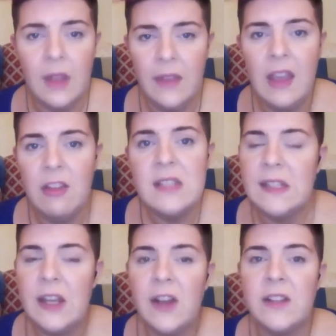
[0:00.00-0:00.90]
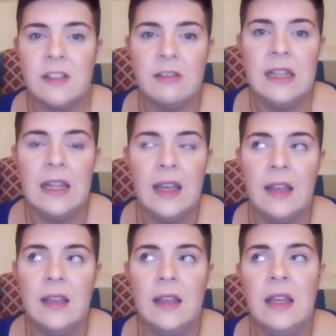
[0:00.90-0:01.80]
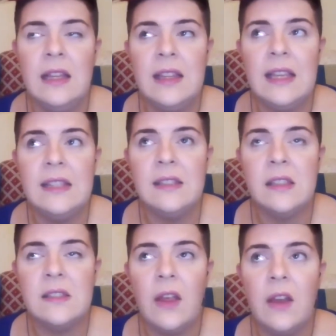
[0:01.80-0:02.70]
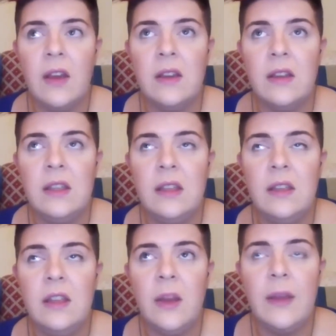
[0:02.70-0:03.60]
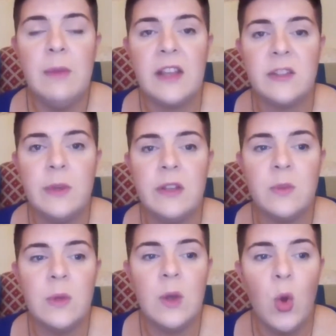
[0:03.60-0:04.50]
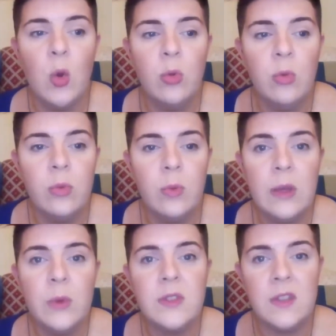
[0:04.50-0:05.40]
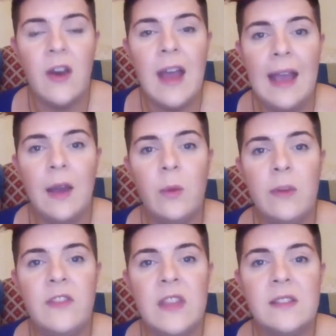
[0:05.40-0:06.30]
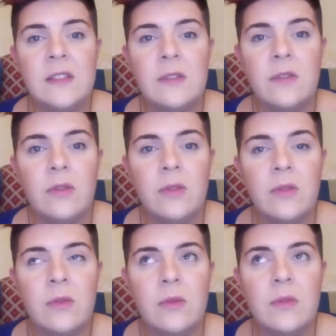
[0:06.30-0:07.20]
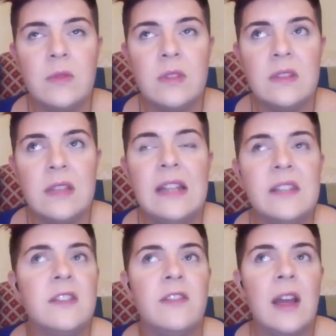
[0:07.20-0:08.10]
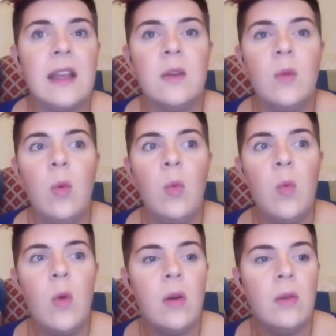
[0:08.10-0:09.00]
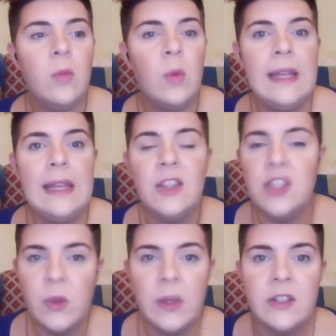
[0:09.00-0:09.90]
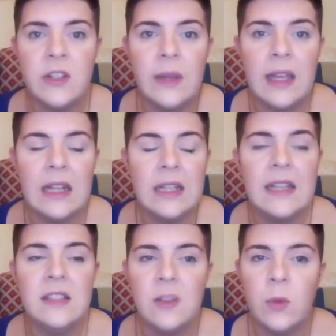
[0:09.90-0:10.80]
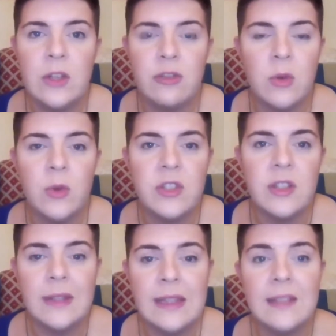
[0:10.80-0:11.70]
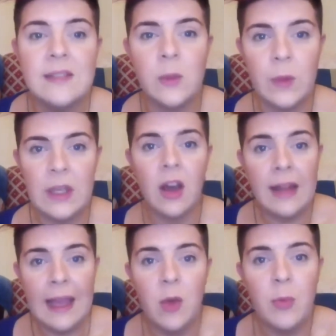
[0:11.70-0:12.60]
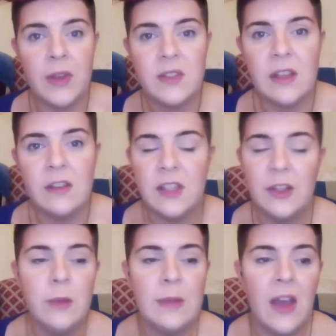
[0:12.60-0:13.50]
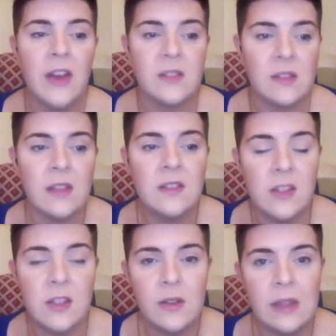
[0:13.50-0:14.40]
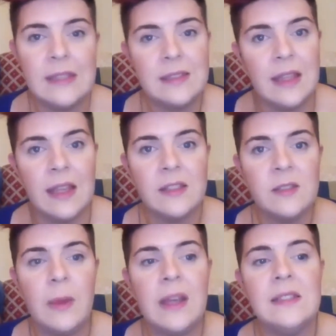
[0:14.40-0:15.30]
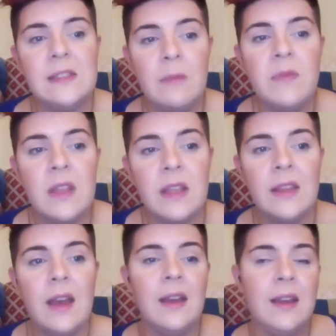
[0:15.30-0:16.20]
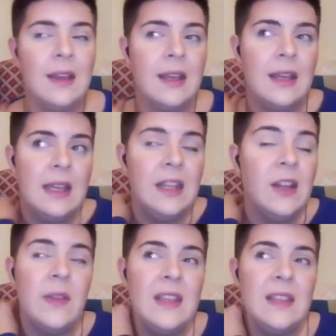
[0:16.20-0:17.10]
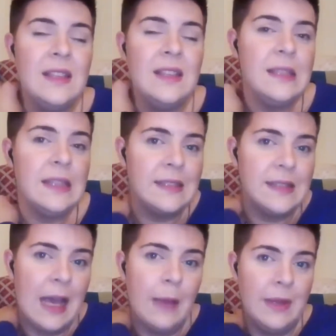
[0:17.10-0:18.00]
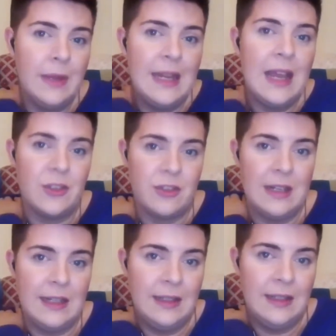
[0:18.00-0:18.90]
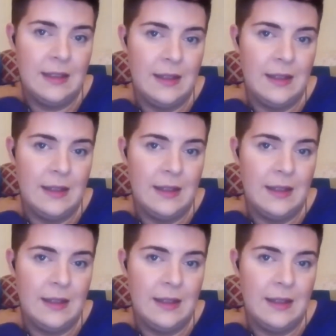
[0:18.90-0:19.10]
And there is an answer in there. The thing is that, in my experience, we all start out with this sense of like what we enjoy doing, and things that we're drawn to, and things that we can't help ourselves. Like, nobody asks us to do these things, but it's something that, these are things that happen naturally.